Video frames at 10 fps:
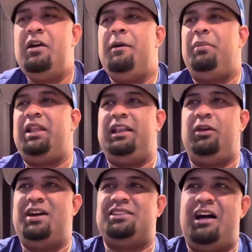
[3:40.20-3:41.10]
But
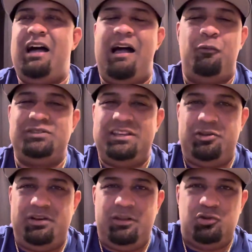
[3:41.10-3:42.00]
anyways, I was
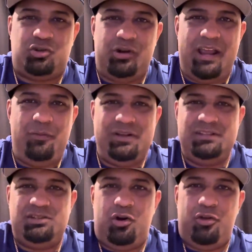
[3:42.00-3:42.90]
either in those gray
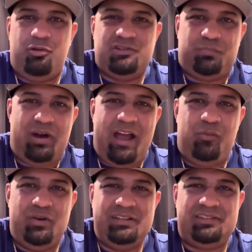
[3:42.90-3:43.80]
ones or those brown
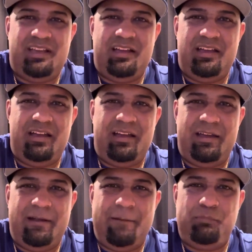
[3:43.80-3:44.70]
ones
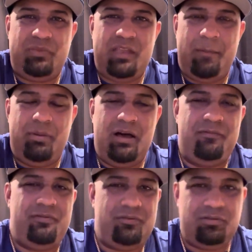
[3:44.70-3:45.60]

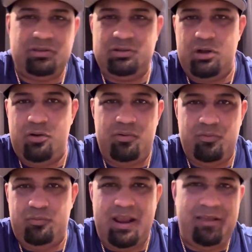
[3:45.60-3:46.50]
above, you know,
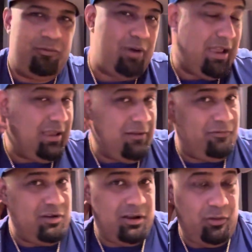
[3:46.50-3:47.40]
right in
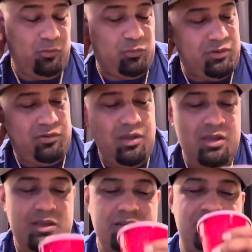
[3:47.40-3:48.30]
front of those ones.
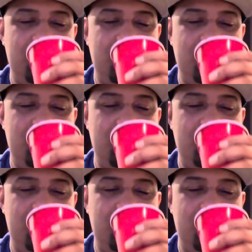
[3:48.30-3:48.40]
So